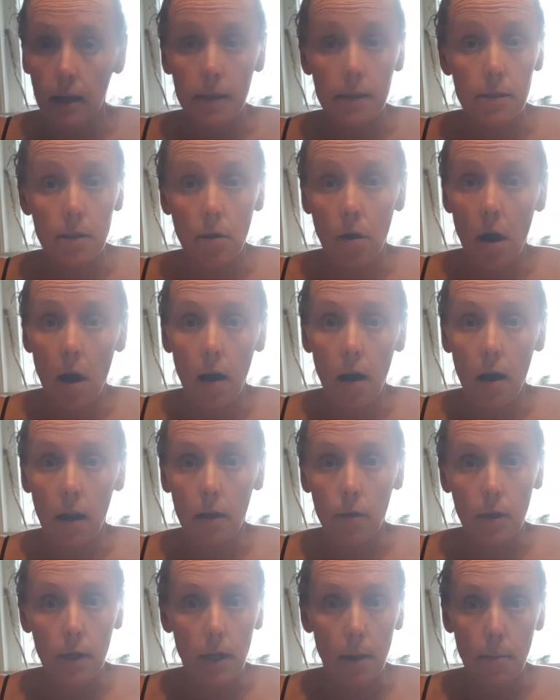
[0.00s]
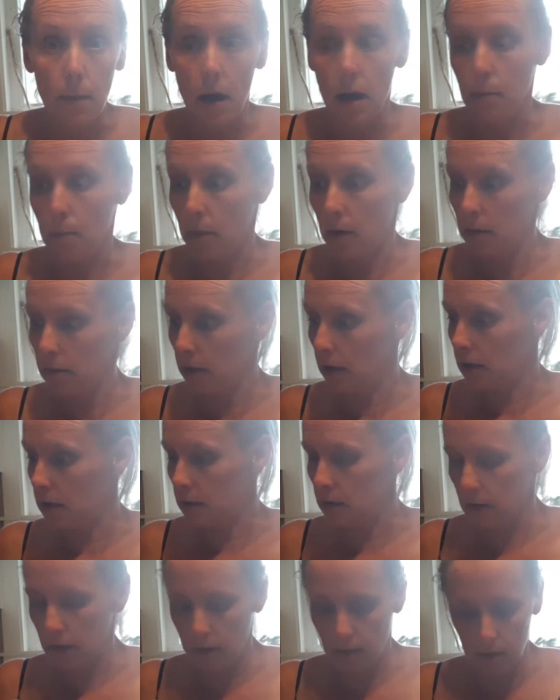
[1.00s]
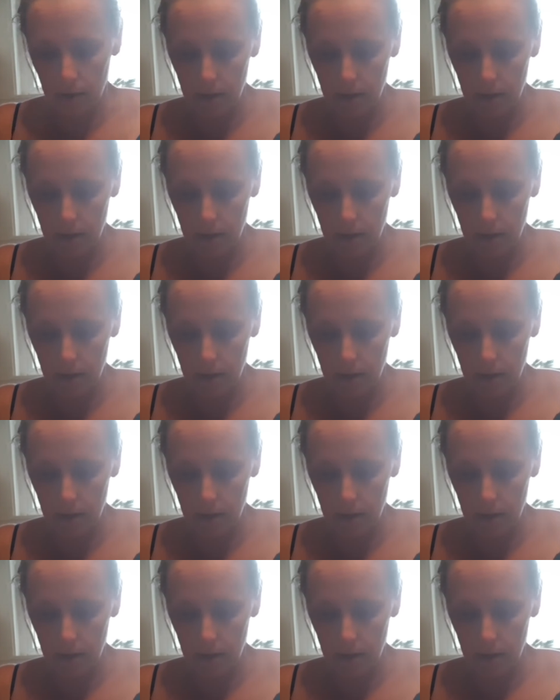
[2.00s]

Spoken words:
least they're not hollering to mom, because,